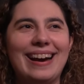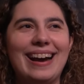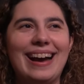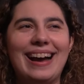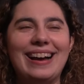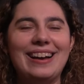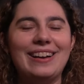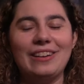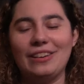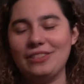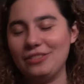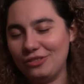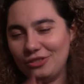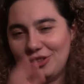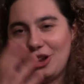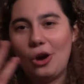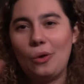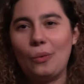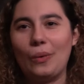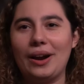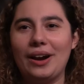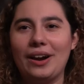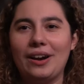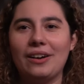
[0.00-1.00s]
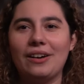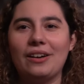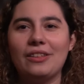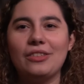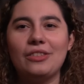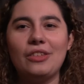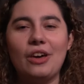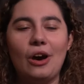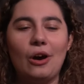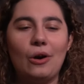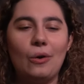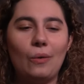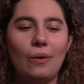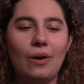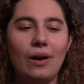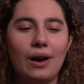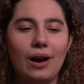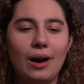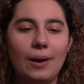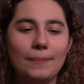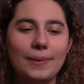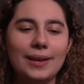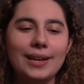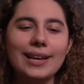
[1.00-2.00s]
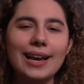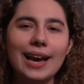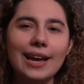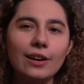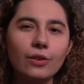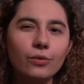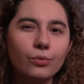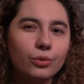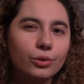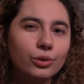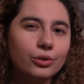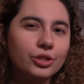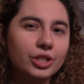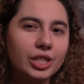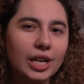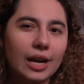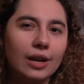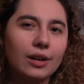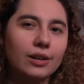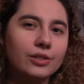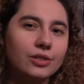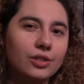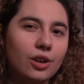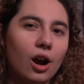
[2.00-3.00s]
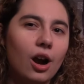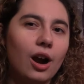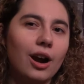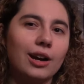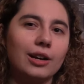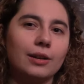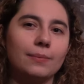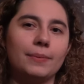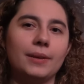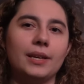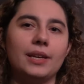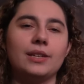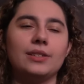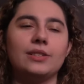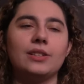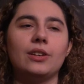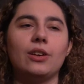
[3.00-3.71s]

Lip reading: It kind of ruined Sharon's arc because,